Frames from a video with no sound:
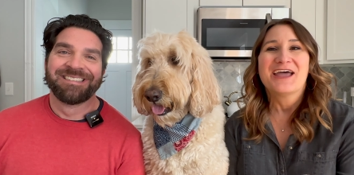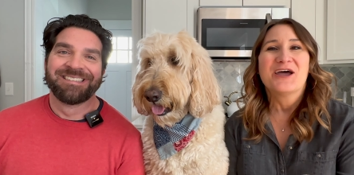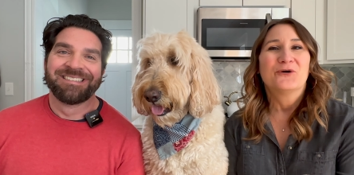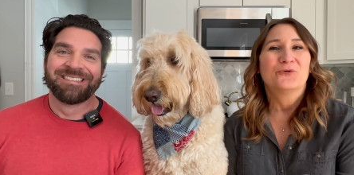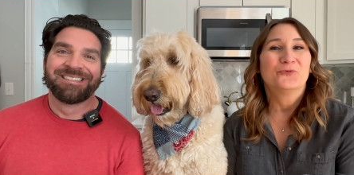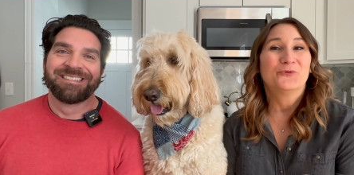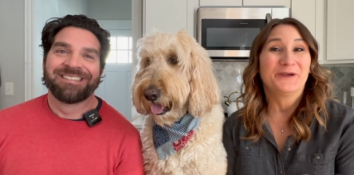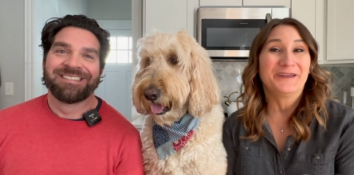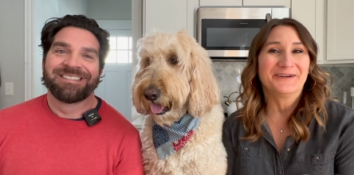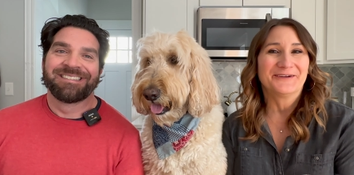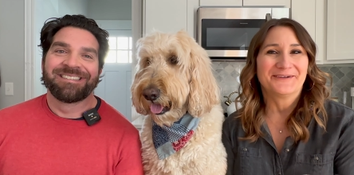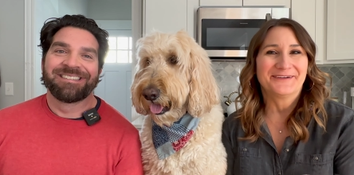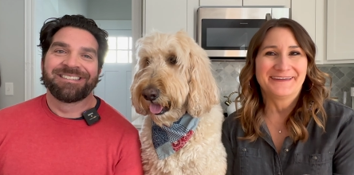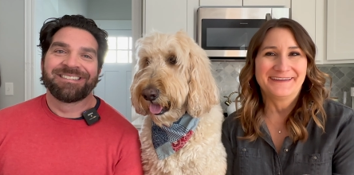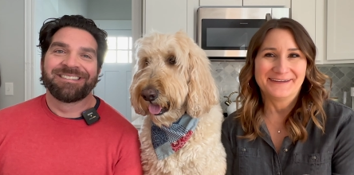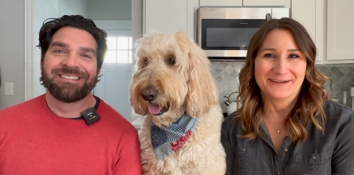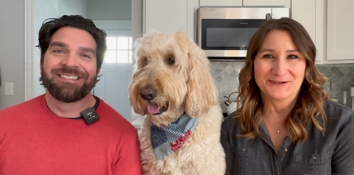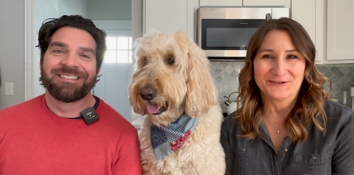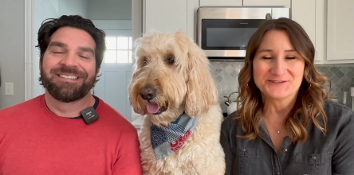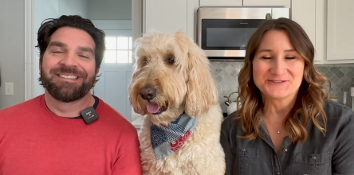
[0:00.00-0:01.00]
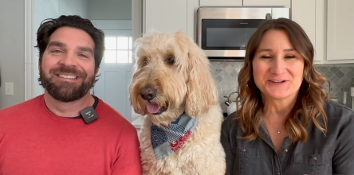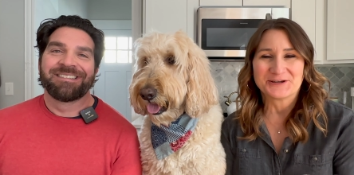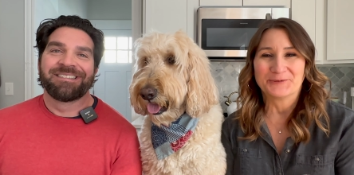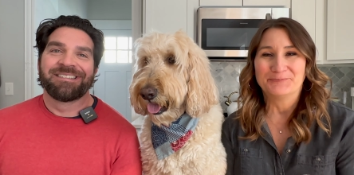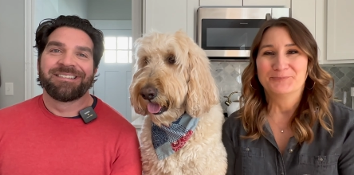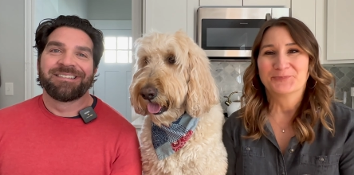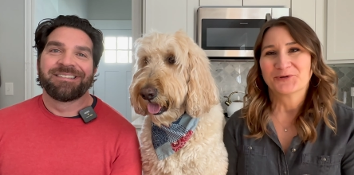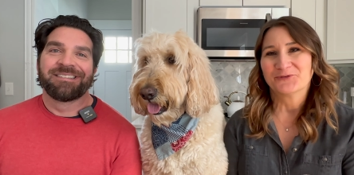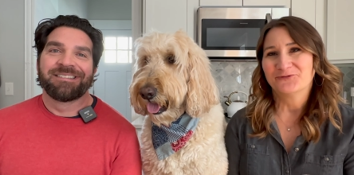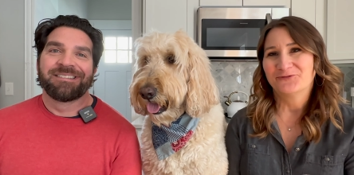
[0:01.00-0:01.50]
Speaker 1: We are here to
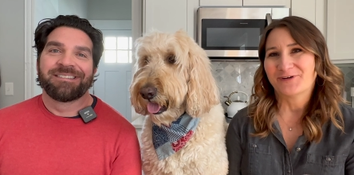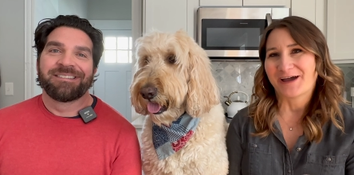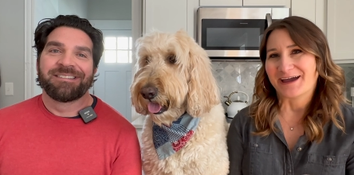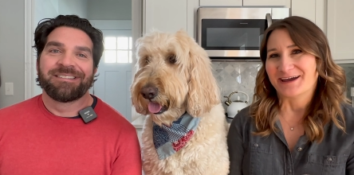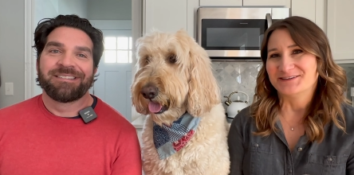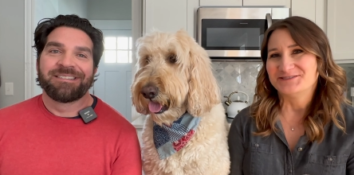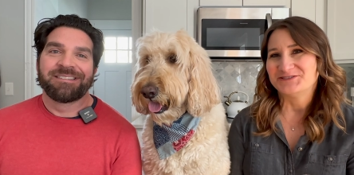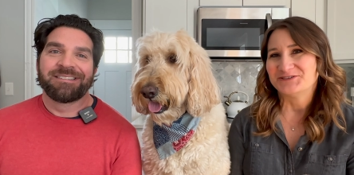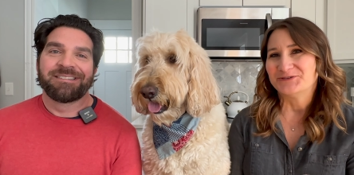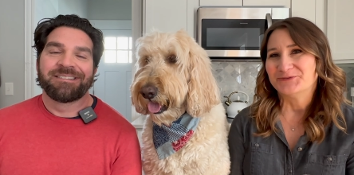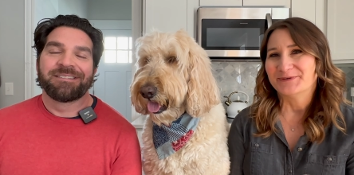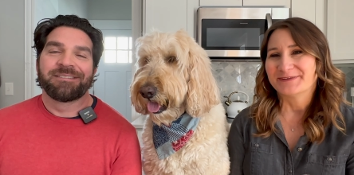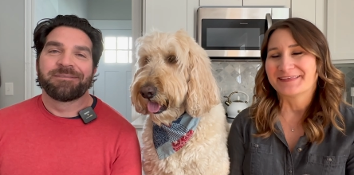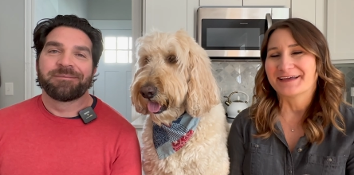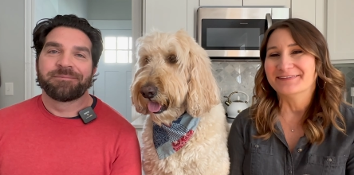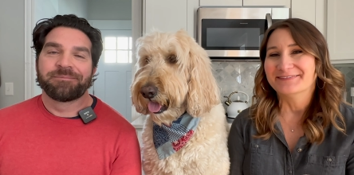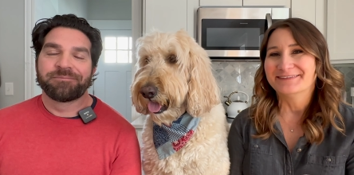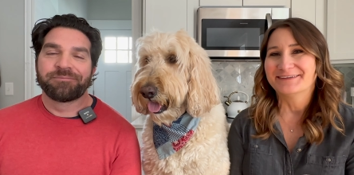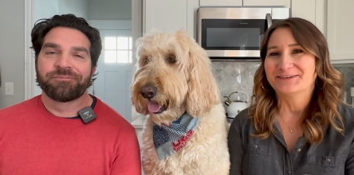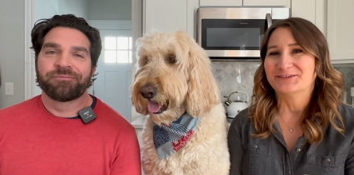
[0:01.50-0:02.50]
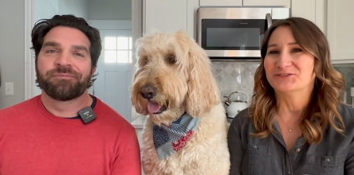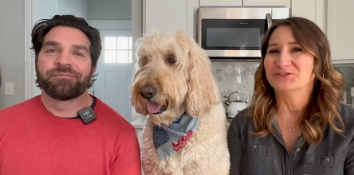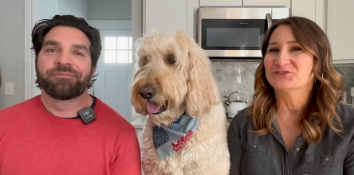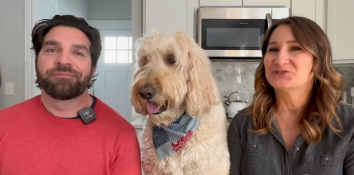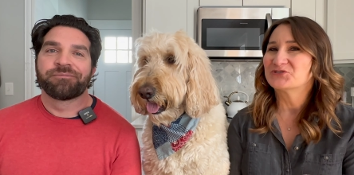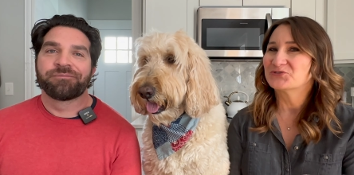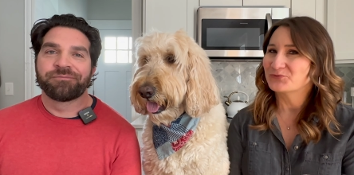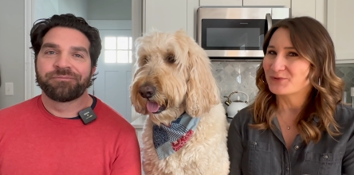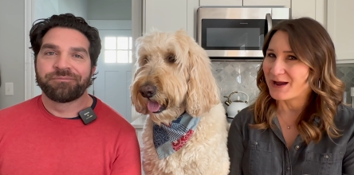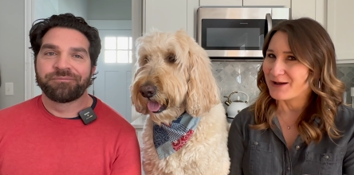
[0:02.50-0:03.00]
provide you with a little
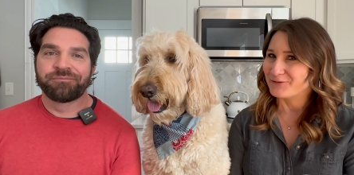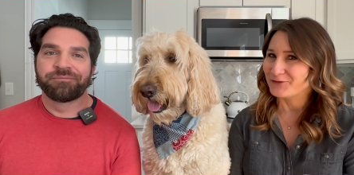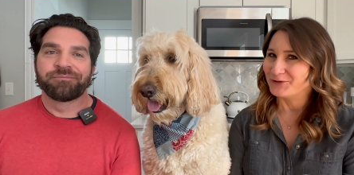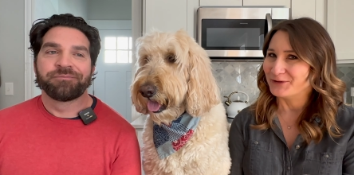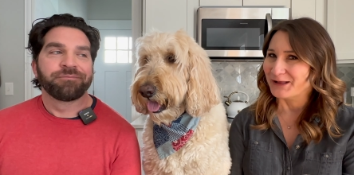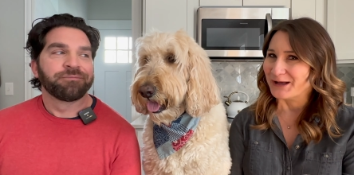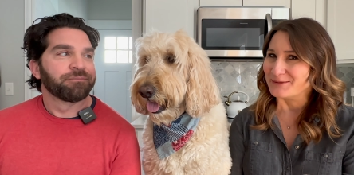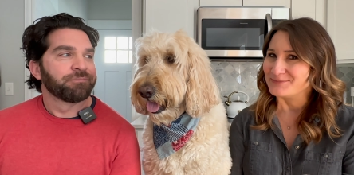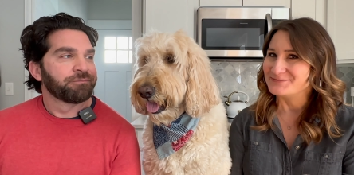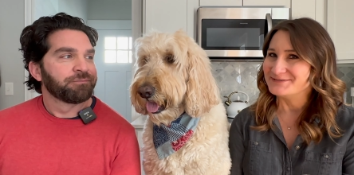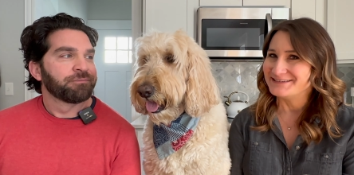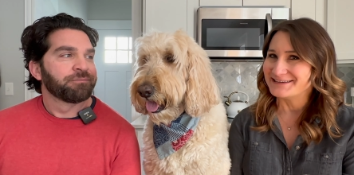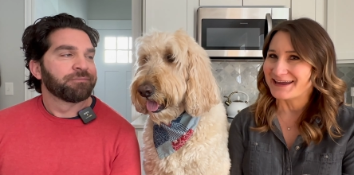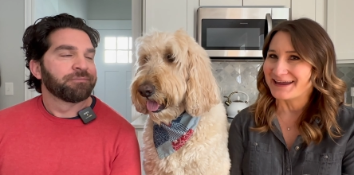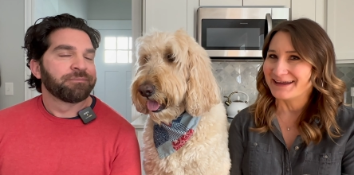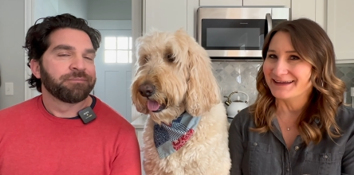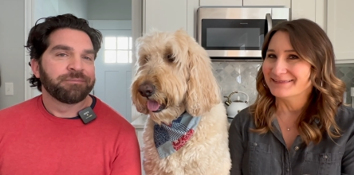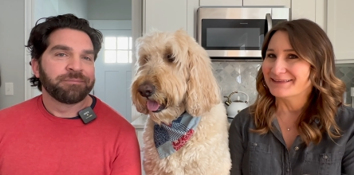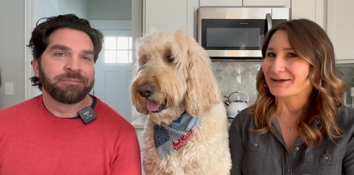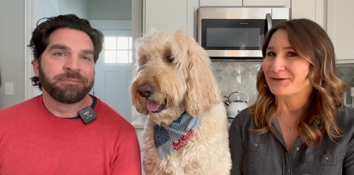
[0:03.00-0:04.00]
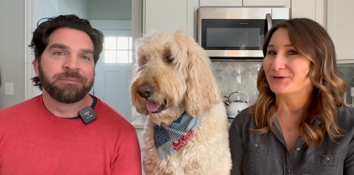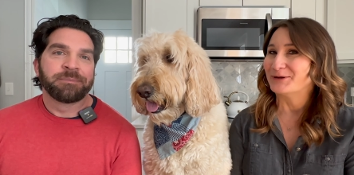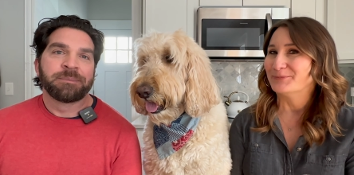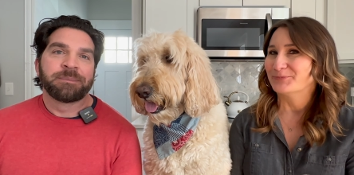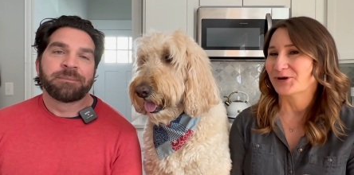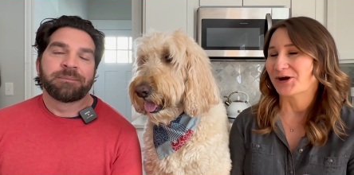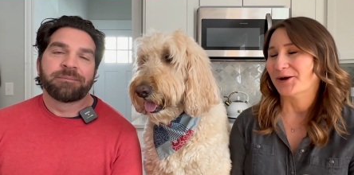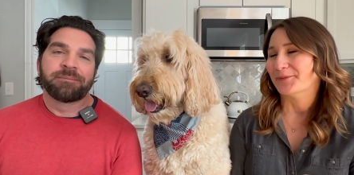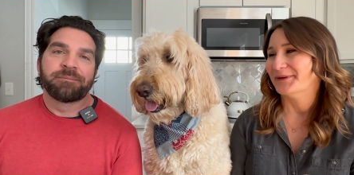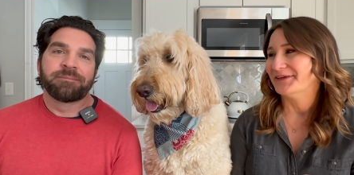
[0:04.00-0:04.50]
travel update. Like we
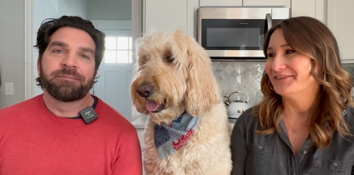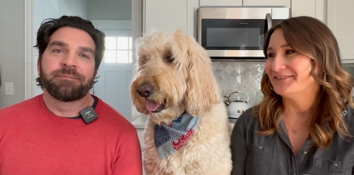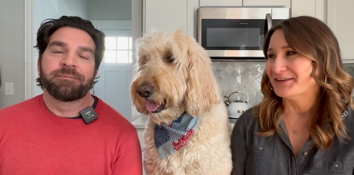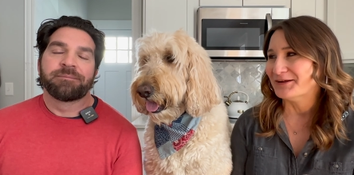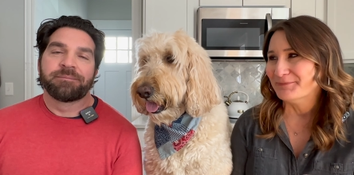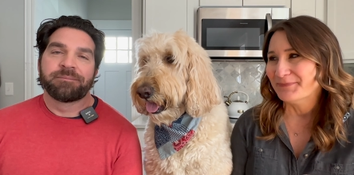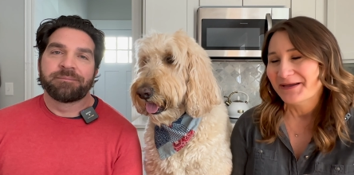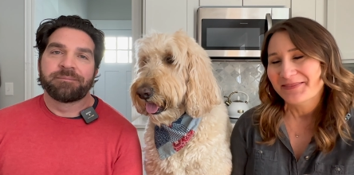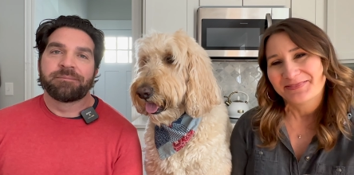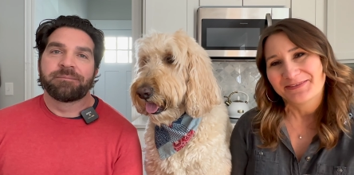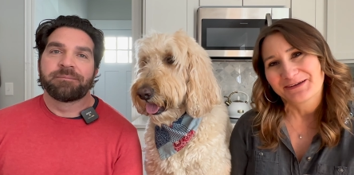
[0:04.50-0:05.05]
promised a month